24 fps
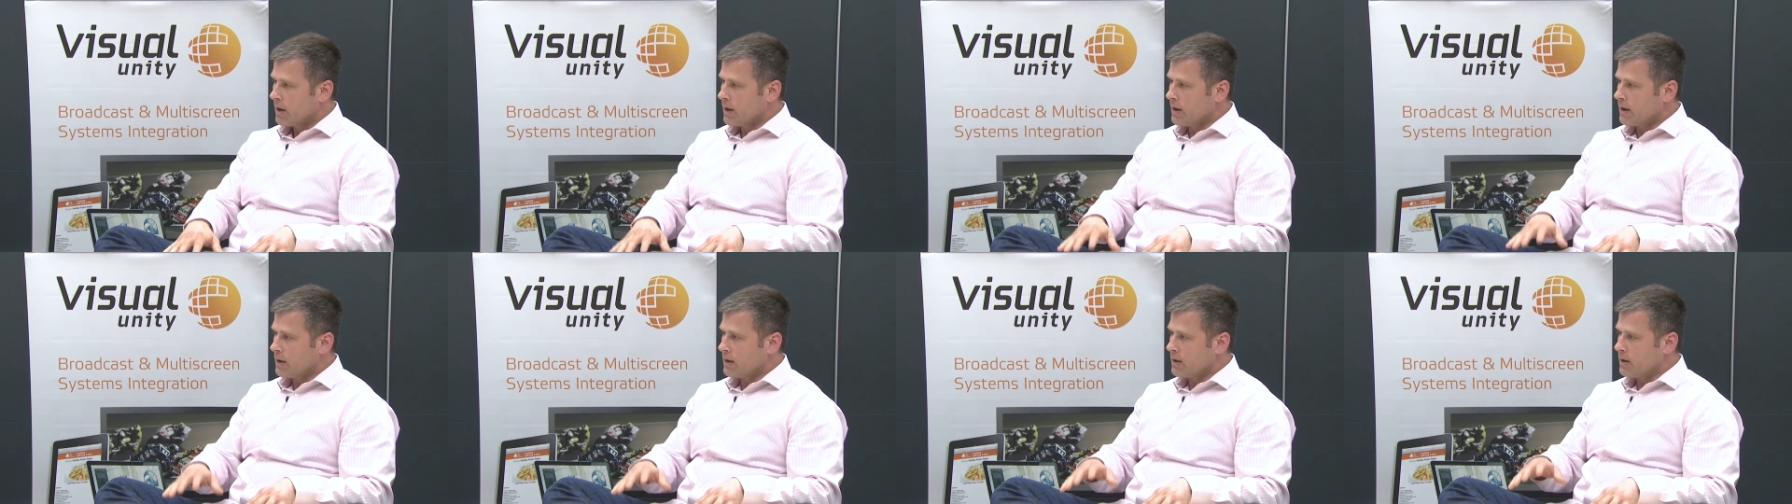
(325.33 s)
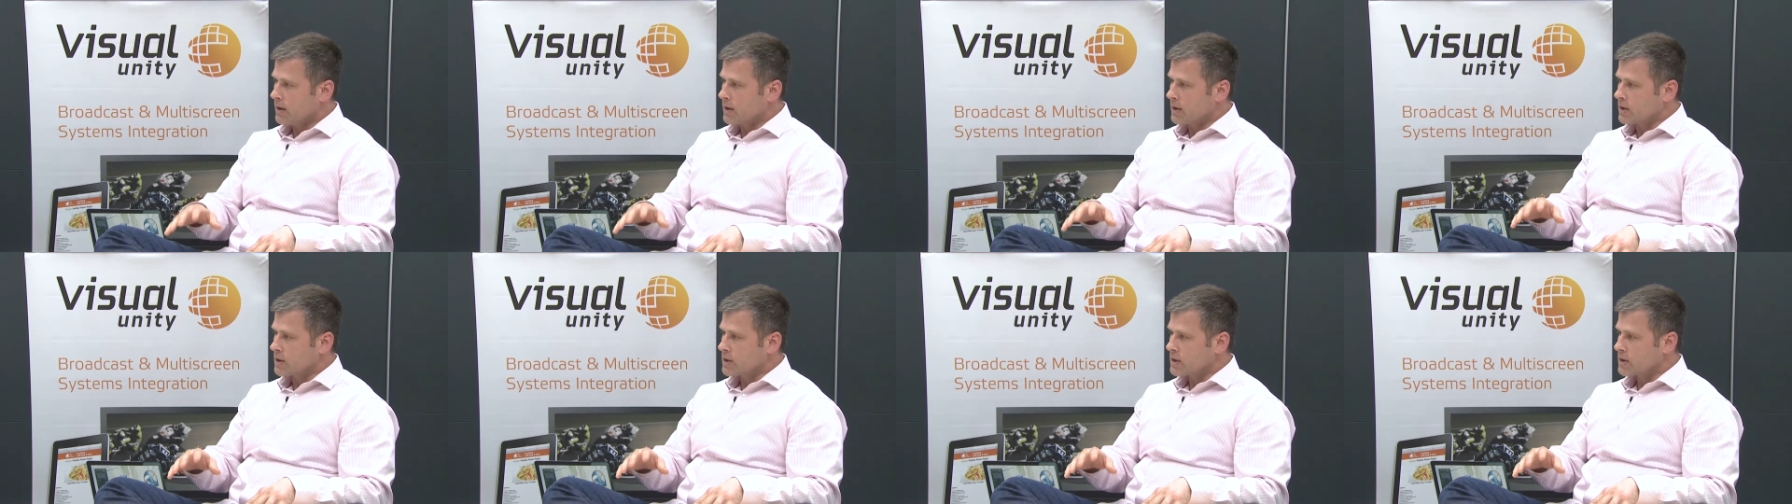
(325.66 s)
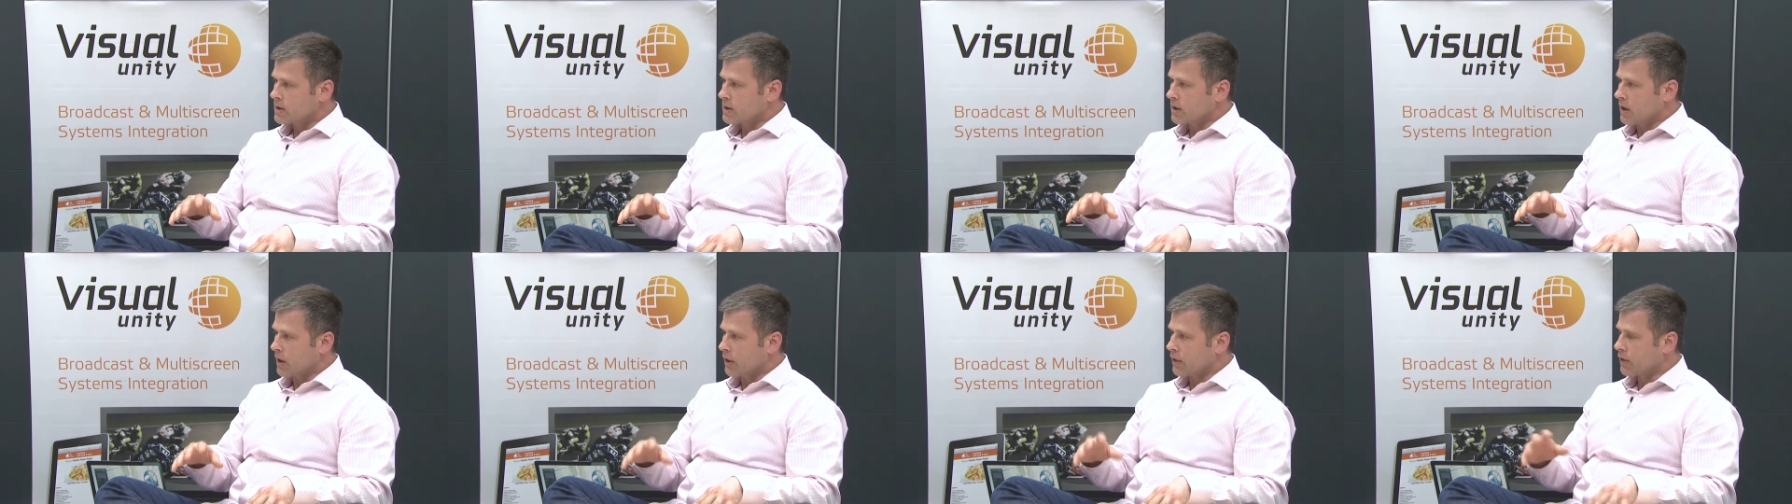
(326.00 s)

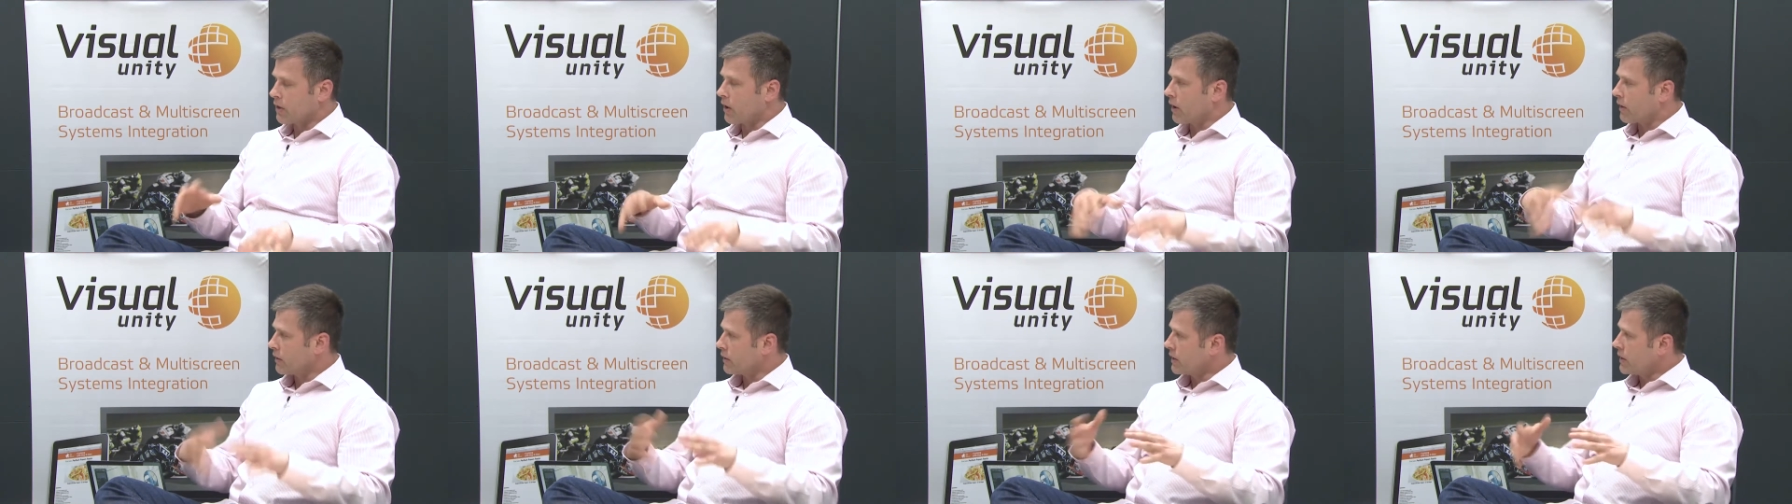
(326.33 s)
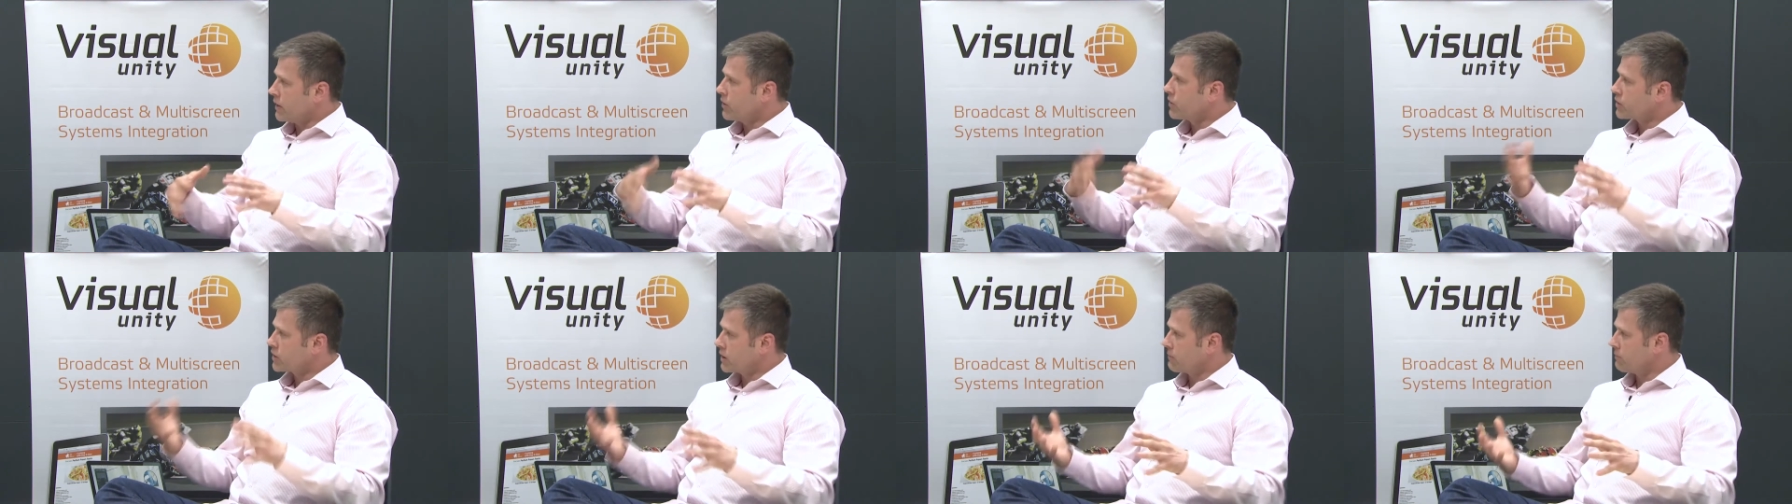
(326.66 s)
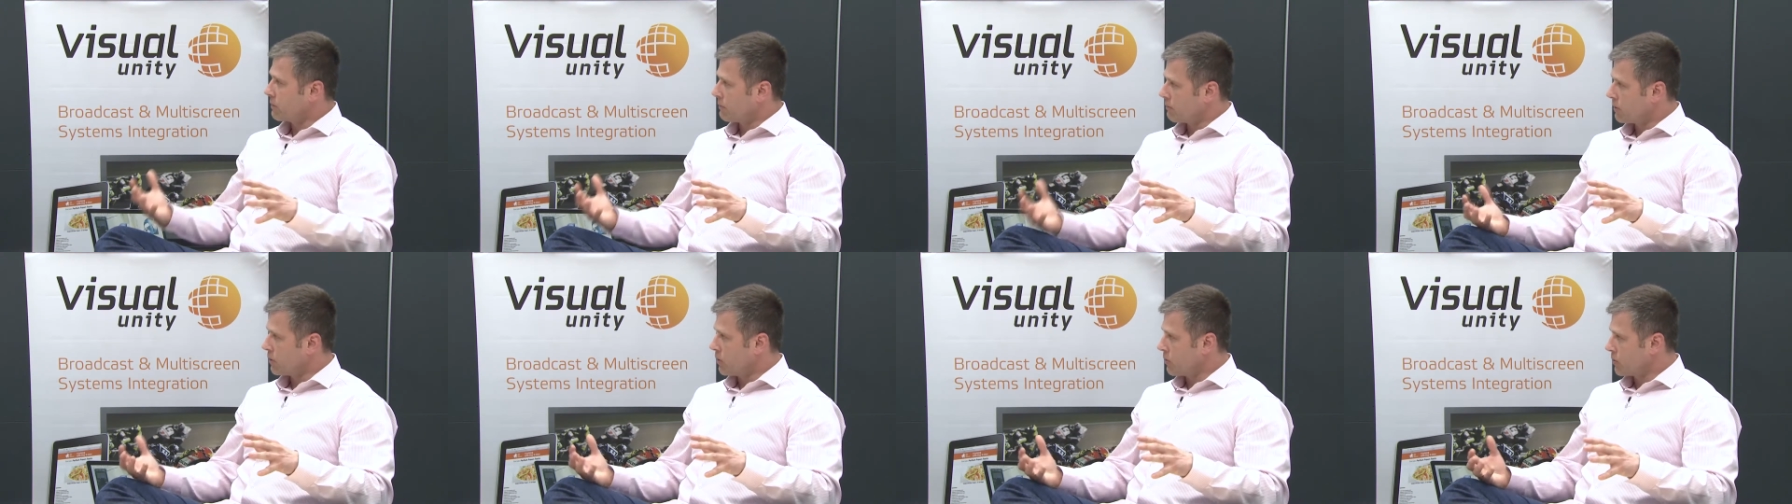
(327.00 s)
is a thought
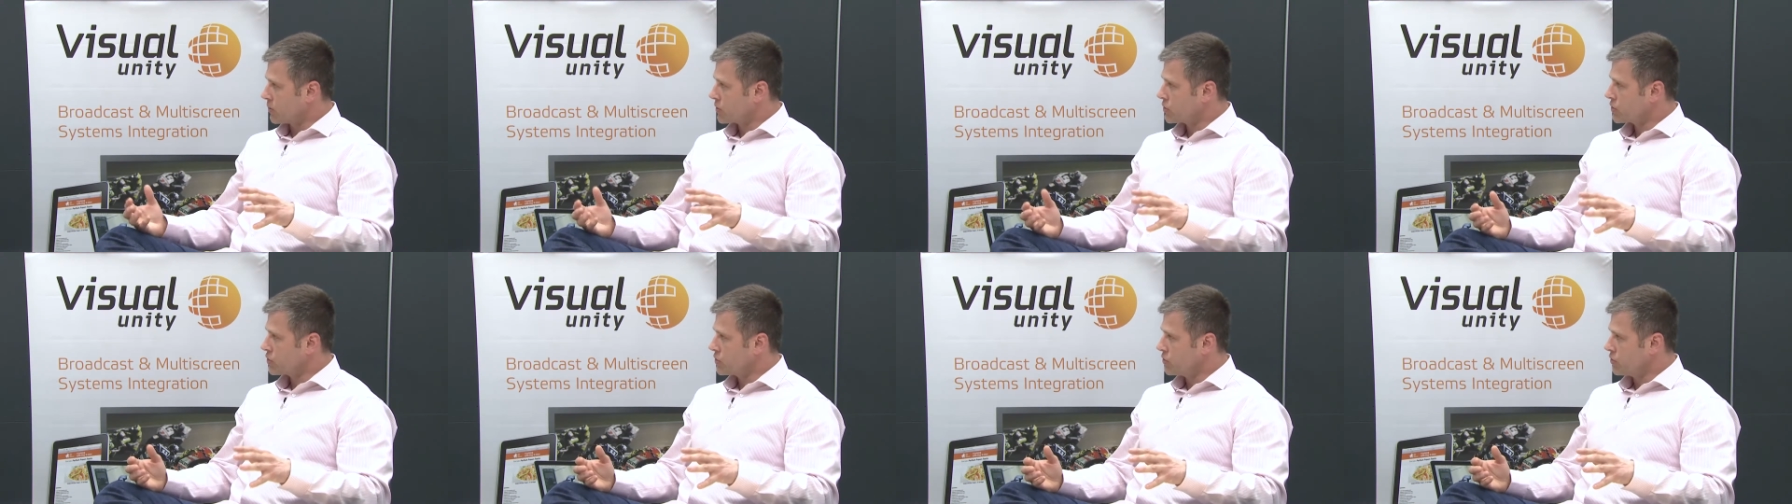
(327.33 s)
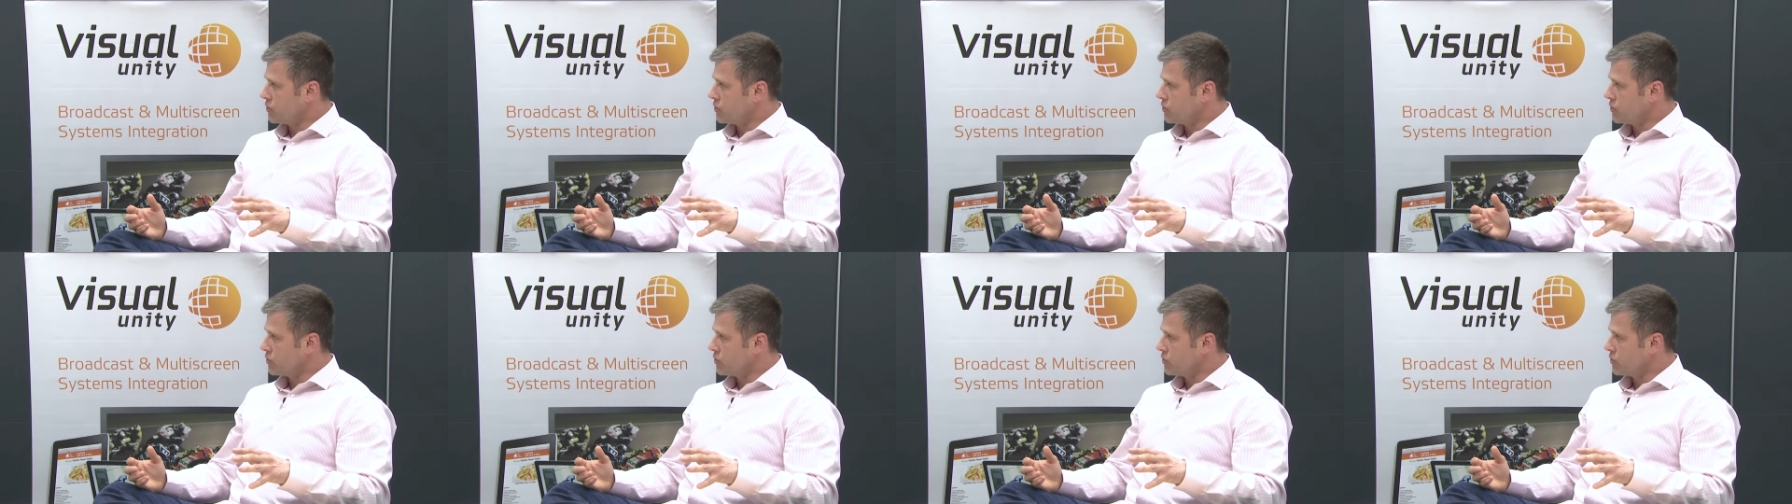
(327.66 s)
leadership approach